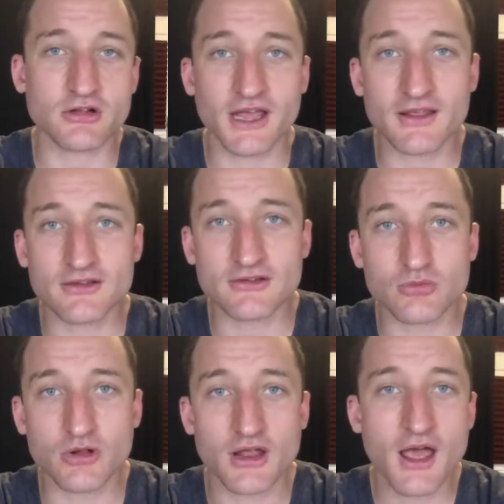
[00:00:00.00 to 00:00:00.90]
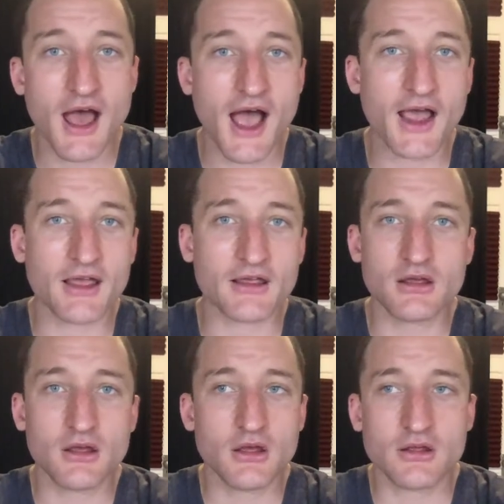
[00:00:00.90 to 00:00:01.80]
Hey, this is what I,
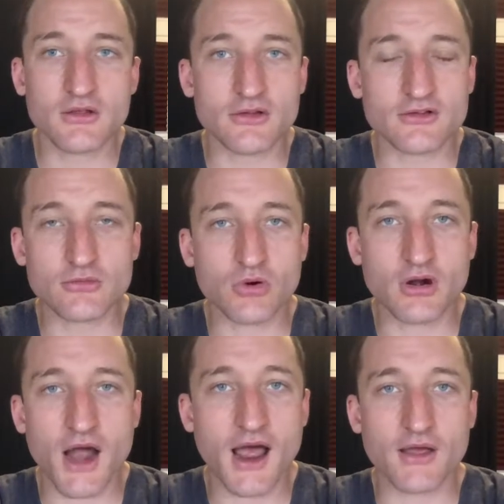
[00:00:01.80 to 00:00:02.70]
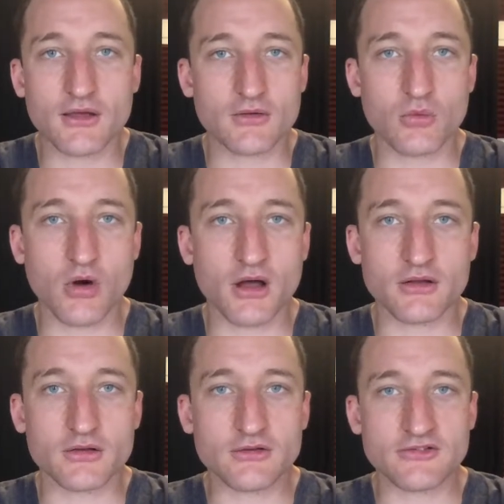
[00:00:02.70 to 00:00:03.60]
you know, this is where I want
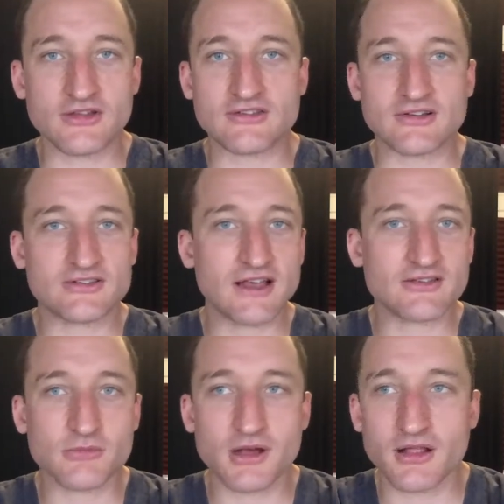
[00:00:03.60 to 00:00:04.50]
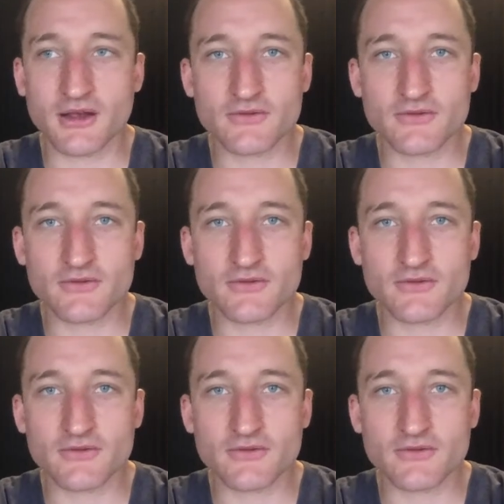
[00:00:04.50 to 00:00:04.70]
to see success in my life.